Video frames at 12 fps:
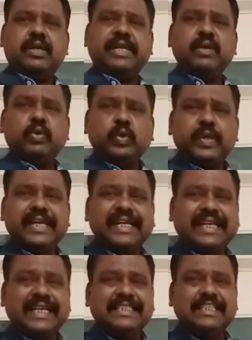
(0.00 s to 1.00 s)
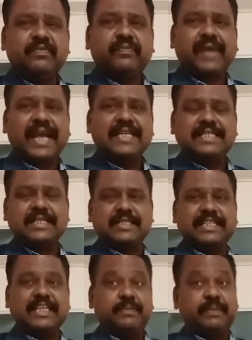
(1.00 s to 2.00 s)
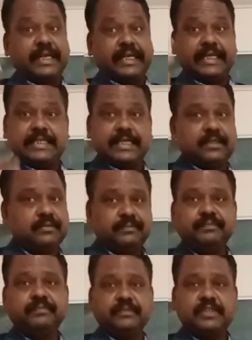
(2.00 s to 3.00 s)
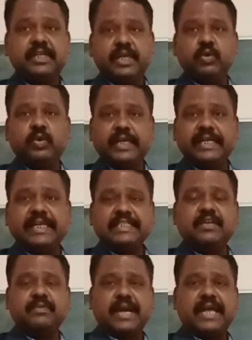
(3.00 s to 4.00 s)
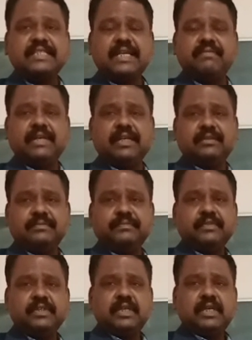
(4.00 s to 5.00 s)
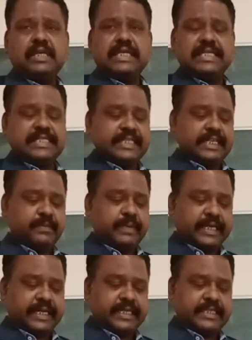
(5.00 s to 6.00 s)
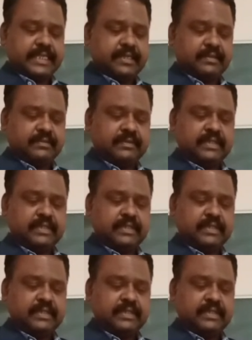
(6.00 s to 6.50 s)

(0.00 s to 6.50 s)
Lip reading: due to increase in price, GDP increasing. Due to increase in price level, GDP increasing.